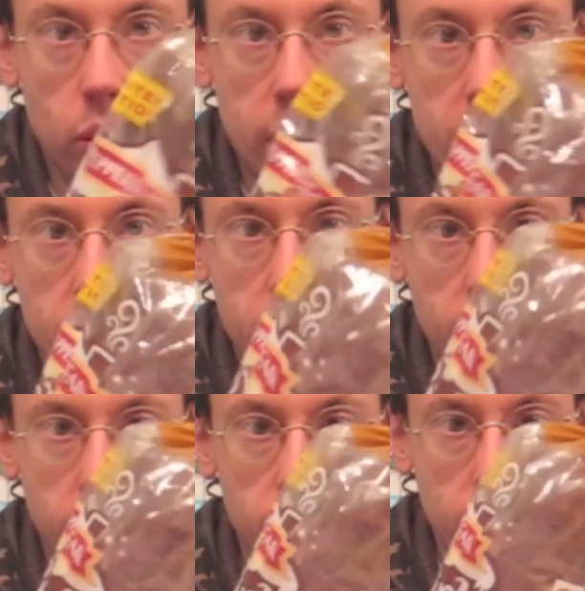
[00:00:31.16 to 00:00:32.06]
bread
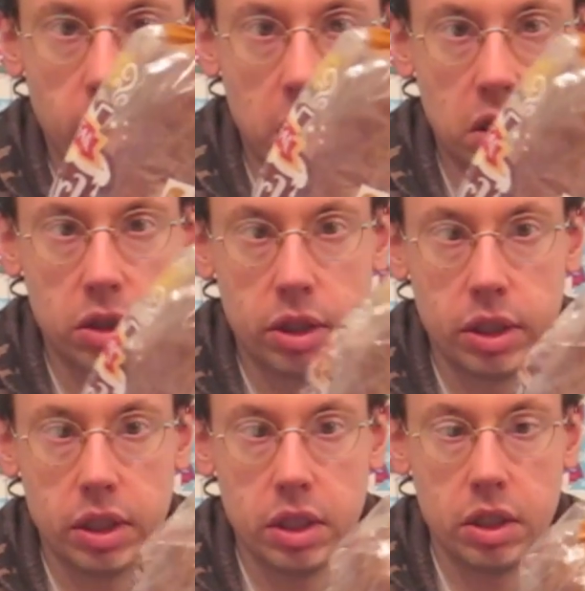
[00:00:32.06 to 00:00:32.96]
just for the
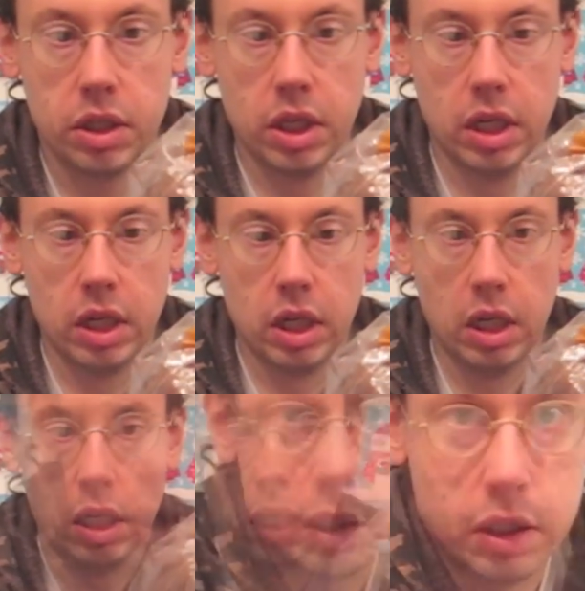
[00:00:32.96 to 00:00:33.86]
holidays
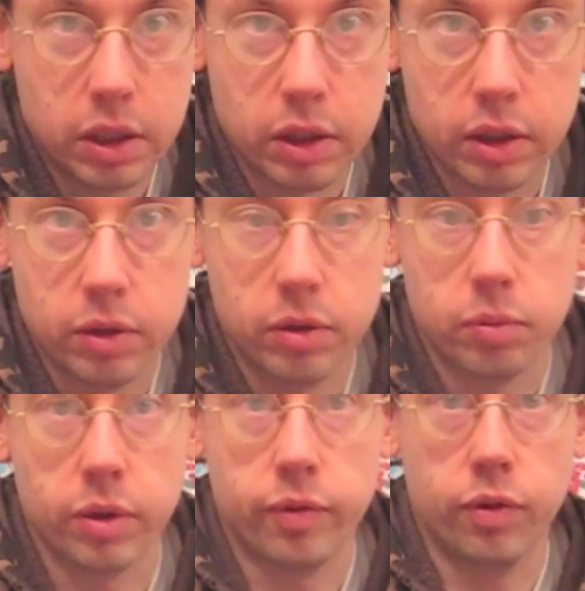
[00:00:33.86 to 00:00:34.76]

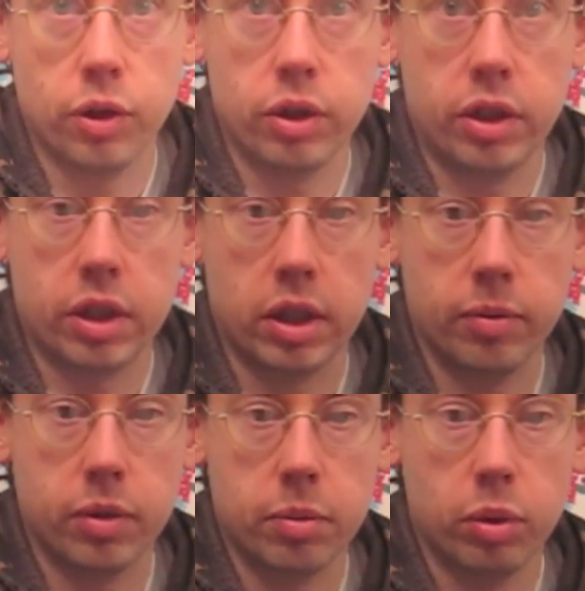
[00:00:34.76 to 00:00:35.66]
but first,
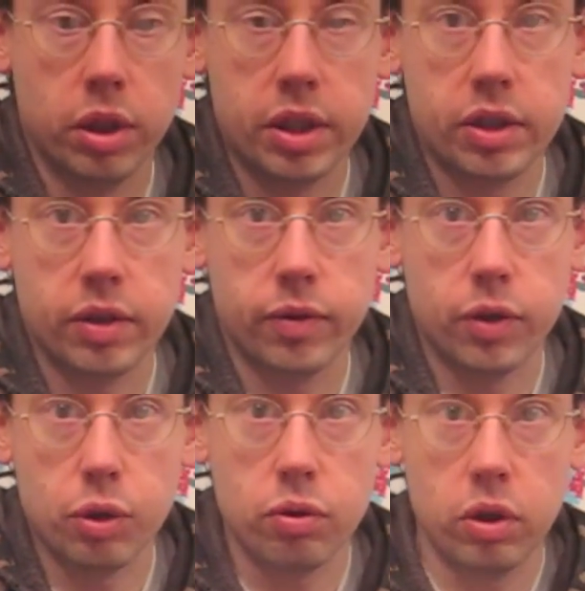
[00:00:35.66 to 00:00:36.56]
let me place a
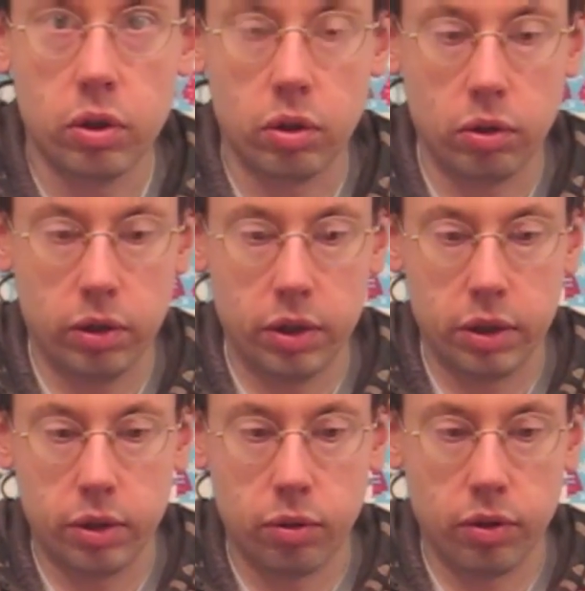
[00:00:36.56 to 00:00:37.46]
phone call to
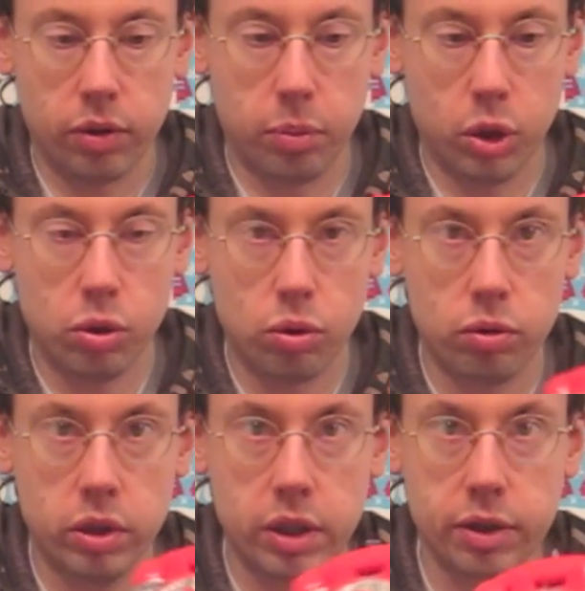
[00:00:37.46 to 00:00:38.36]
the North
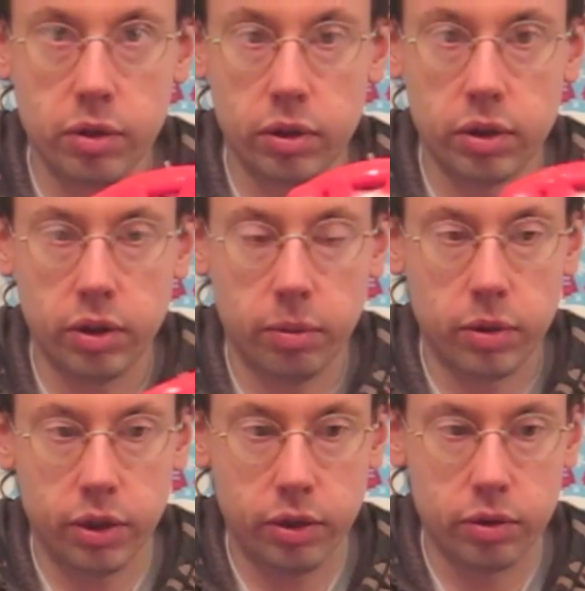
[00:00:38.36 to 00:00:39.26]
Pole here on our
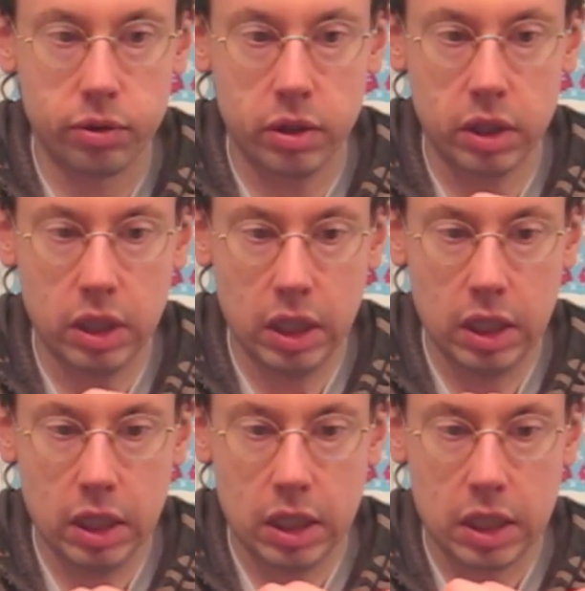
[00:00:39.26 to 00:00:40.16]
special
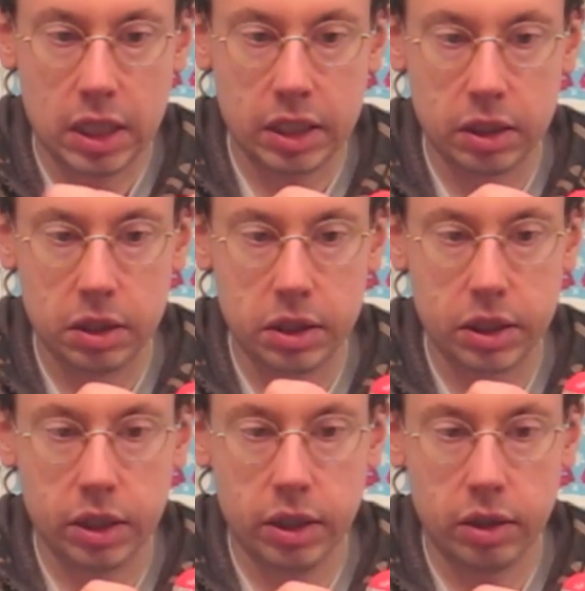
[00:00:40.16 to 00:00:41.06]

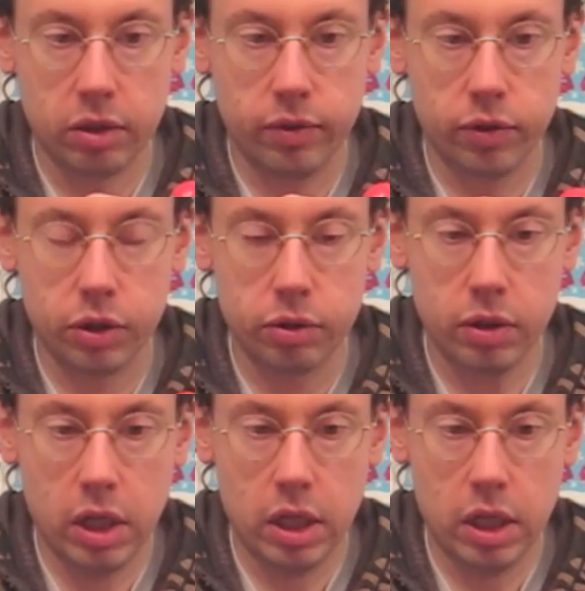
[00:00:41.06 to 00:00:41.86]
hotline telephone.